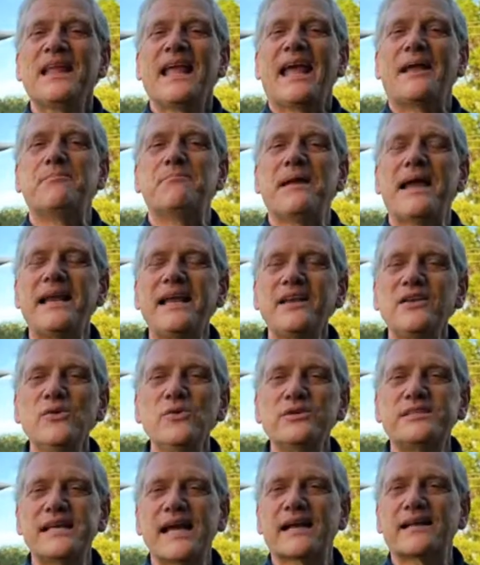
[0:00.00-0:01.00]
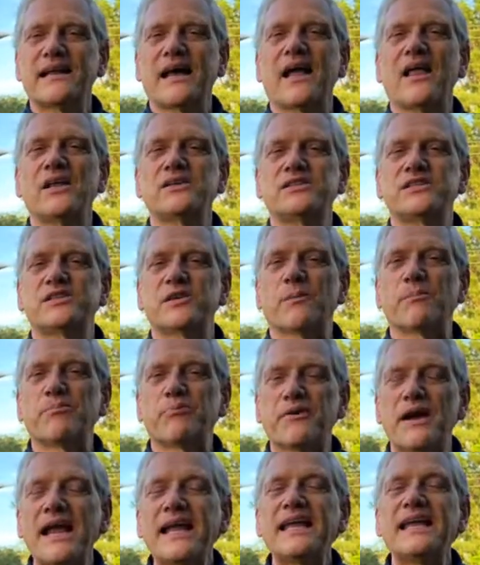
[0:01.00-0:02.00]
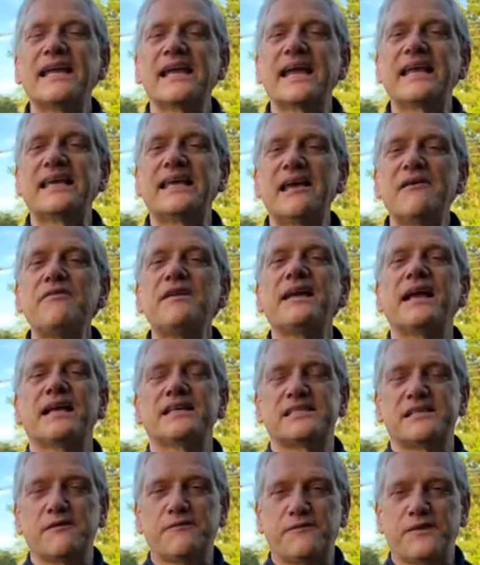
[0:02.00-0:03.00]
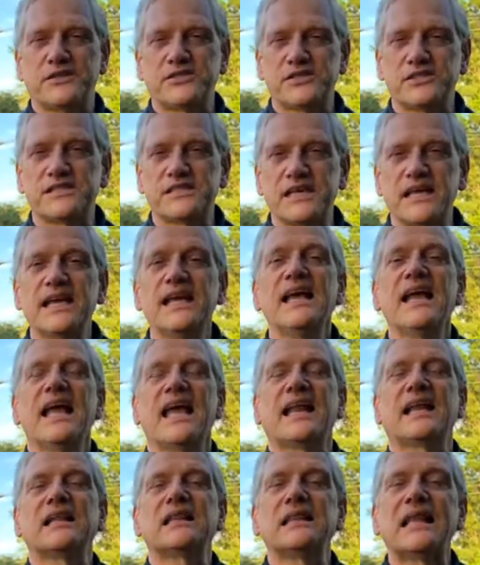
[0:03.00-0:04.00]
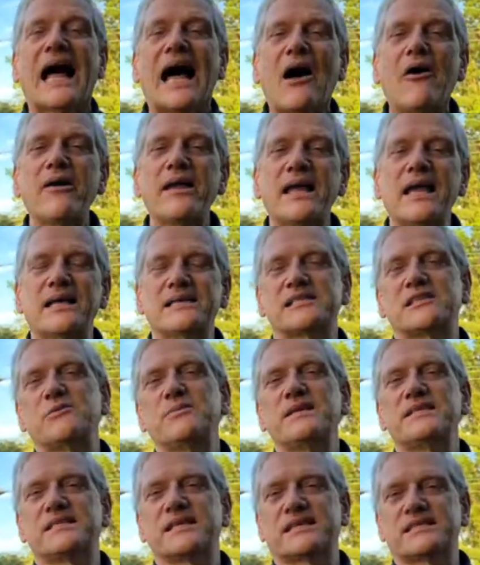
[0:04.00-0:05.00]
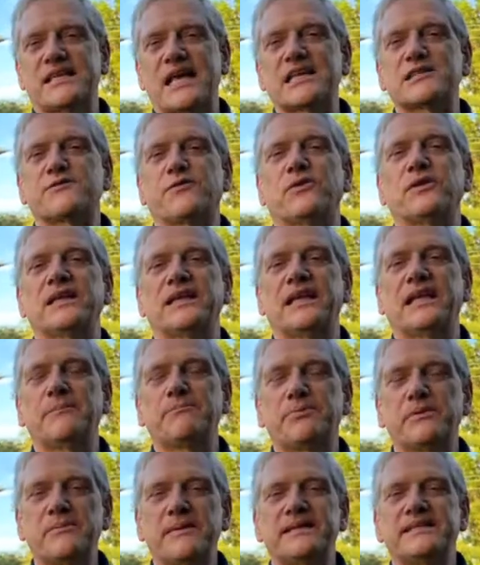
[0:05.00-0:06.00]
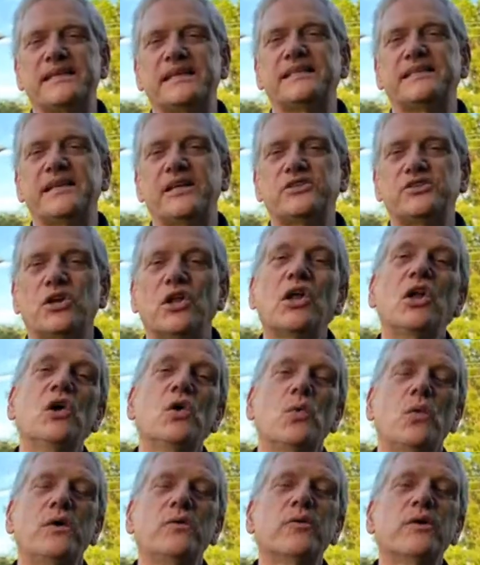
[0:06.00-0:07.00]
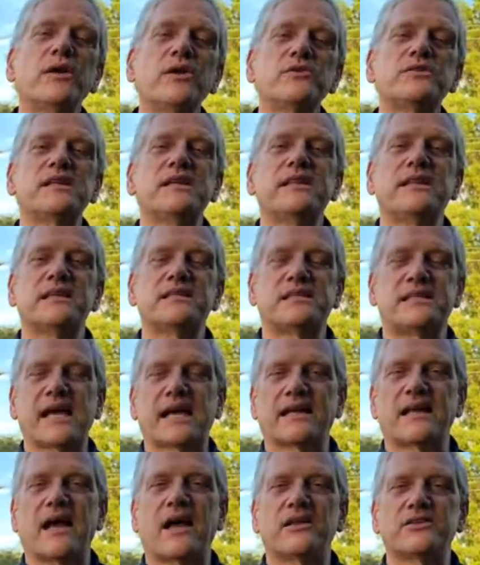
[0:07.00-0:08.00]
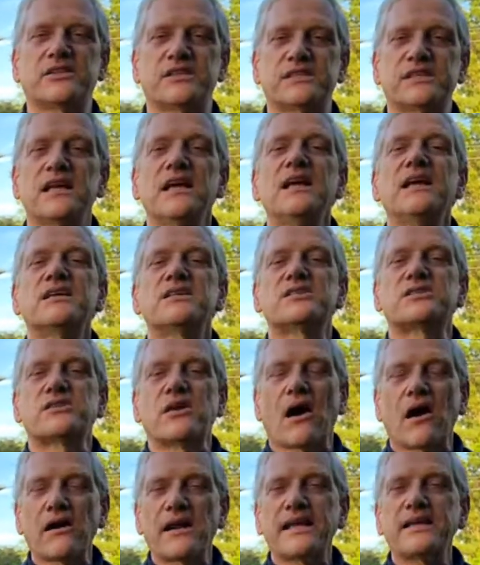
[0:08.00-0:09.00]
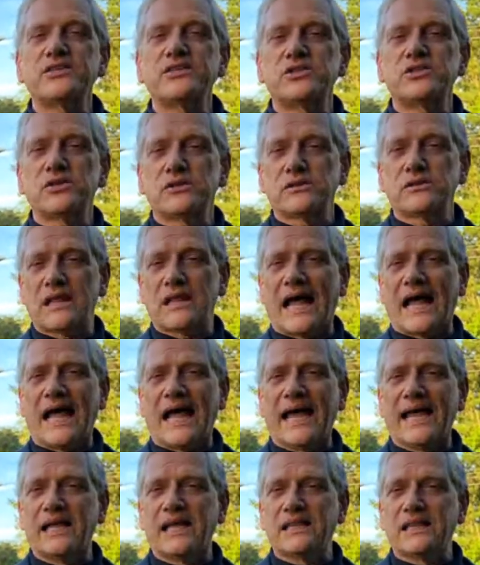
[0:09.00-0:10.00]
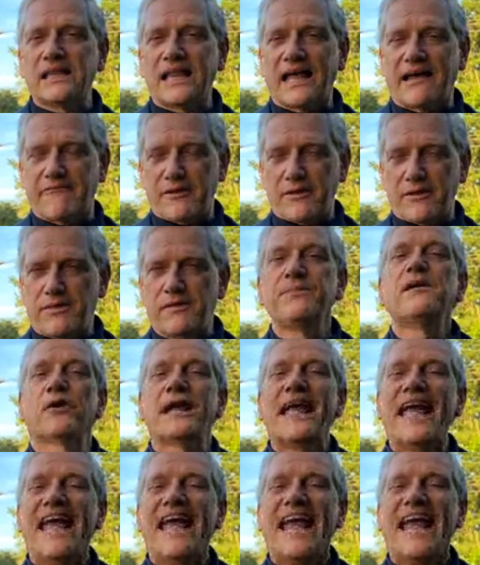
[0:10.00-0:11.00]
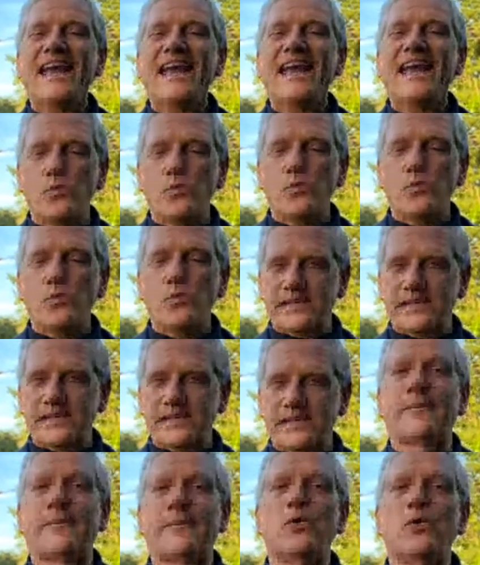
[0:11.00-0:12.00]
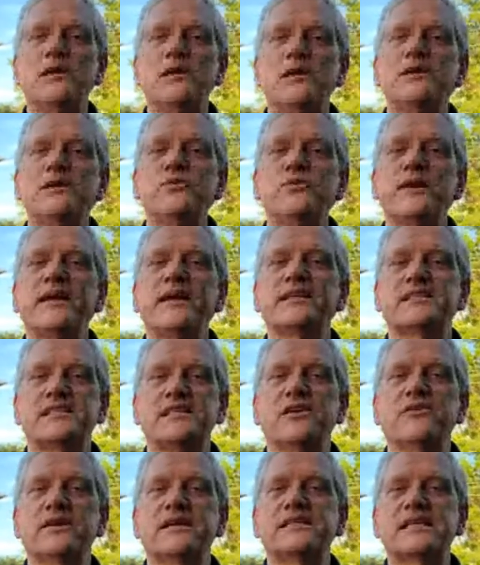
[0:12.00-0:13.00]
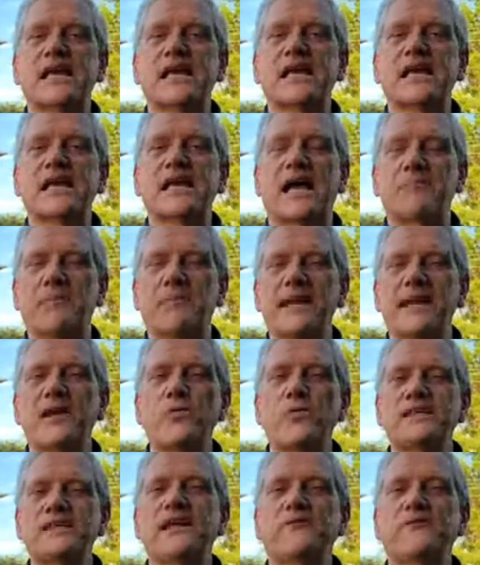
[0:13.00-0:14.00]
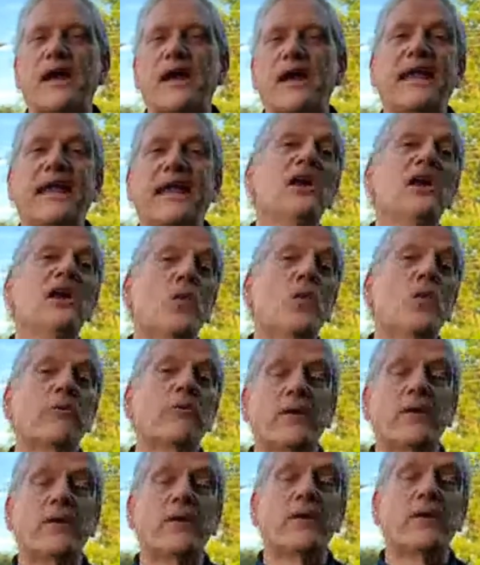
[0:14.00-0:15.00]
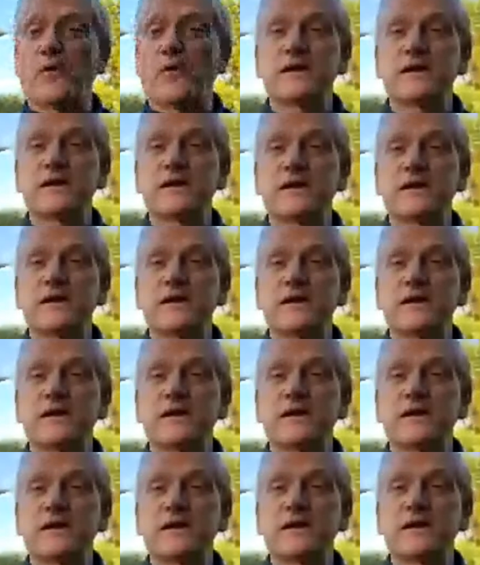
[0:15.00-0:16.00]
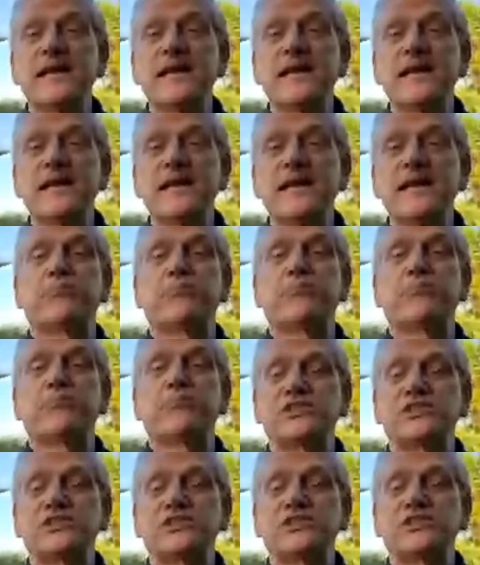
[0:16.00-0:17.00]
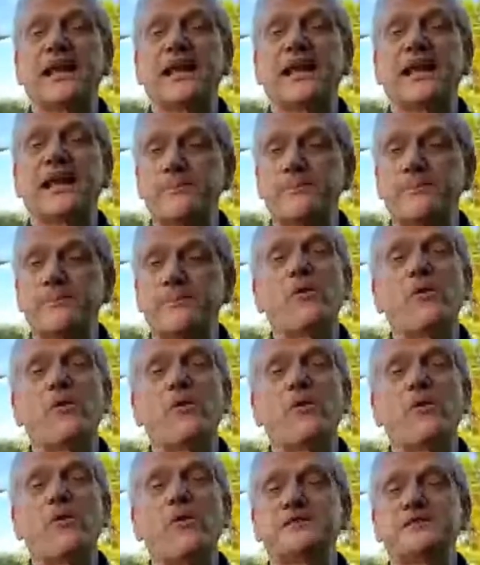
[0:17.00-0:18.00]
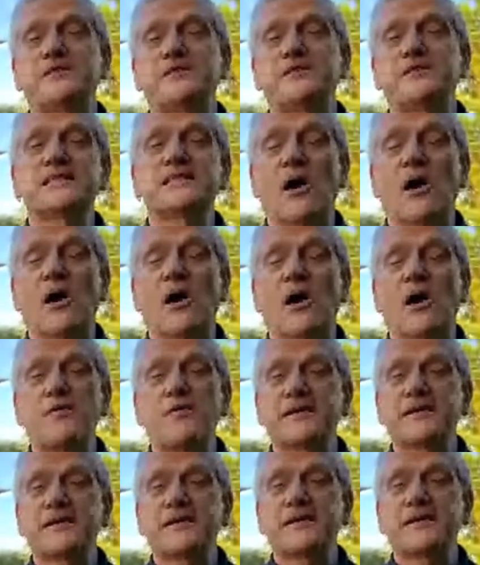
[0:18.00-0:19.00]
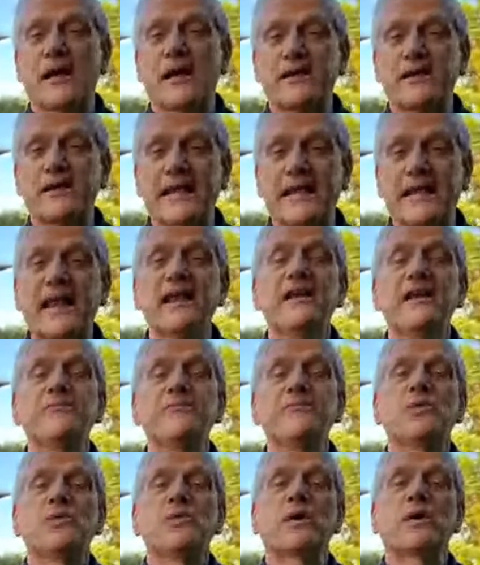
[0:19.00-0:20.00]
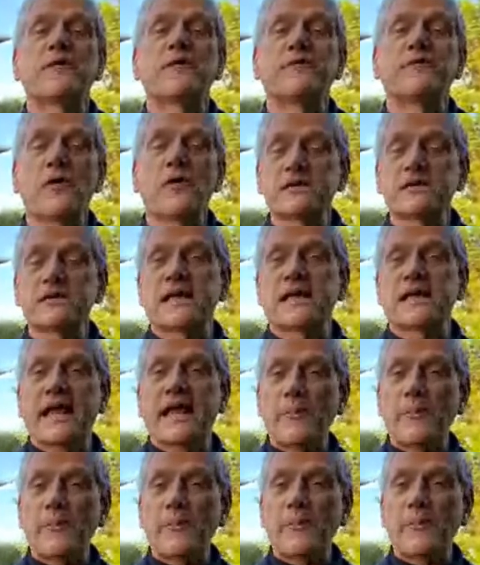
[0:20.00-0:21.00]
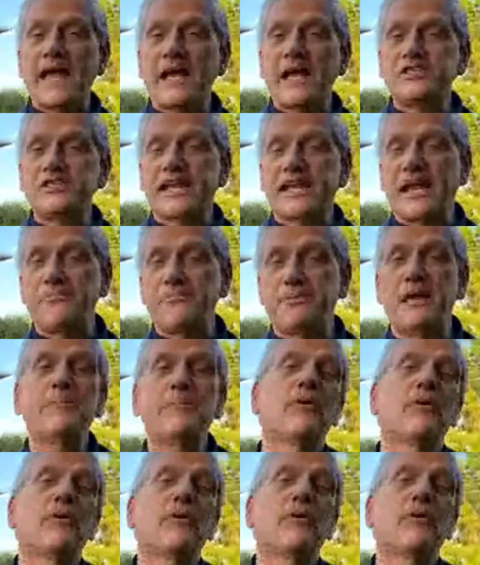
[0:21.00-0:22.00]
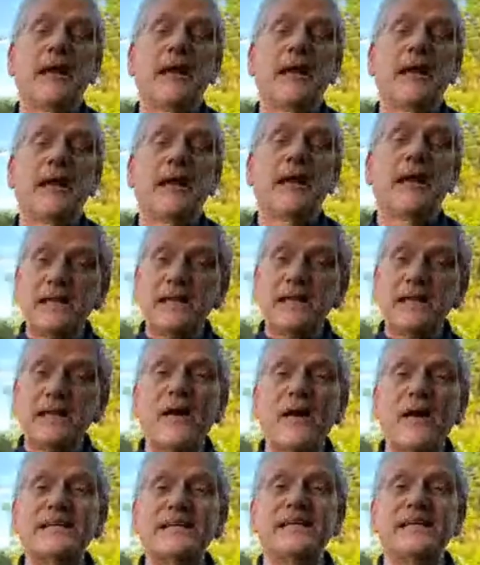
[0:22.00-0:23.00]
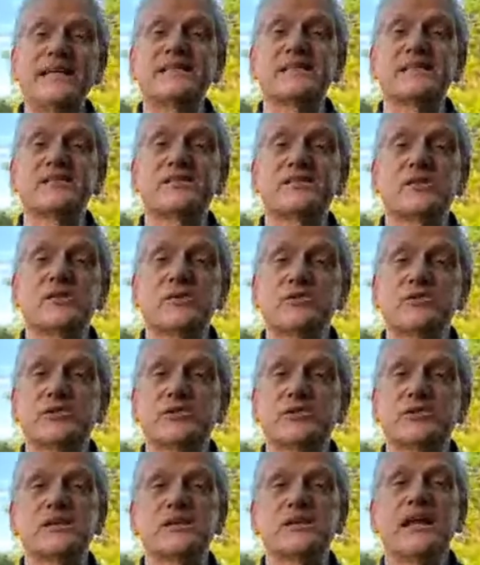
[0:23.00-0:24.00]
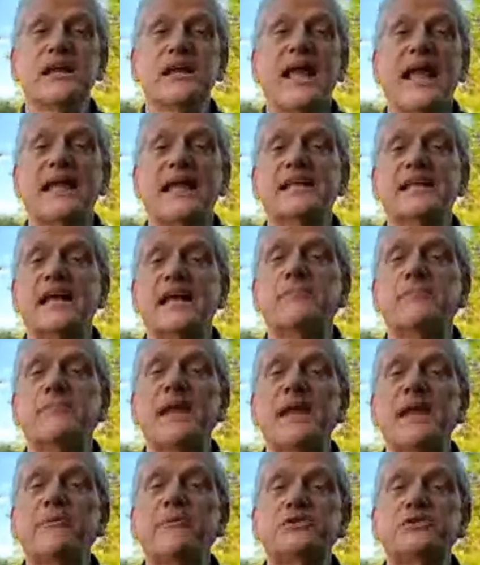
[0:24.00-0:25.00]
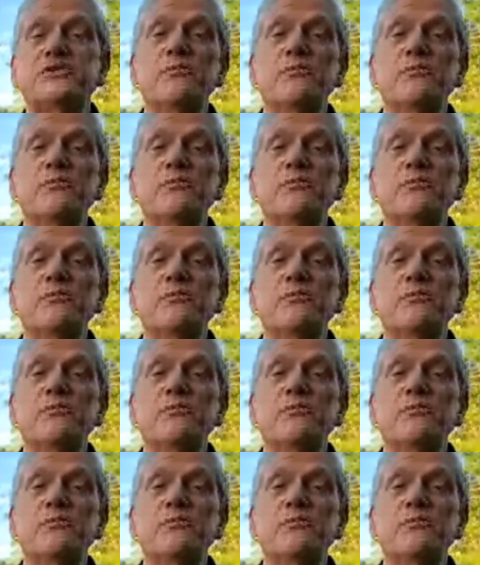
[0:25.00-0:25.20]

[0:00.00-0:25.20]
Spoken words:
And many new technologies are bringing and giving us efficiency and allowing us to be successful in implementing digital when we're using these technologies. Starting July 11th, for 8 weeks, I'm going to be doing a series on Monday, Wednesday, and Friday where we're going to focus on Web3 and blockchain and crypto and NFTs and all the things surrounding that. We're going to focus on helping to educate people and bringing you ideas and solutions and be able to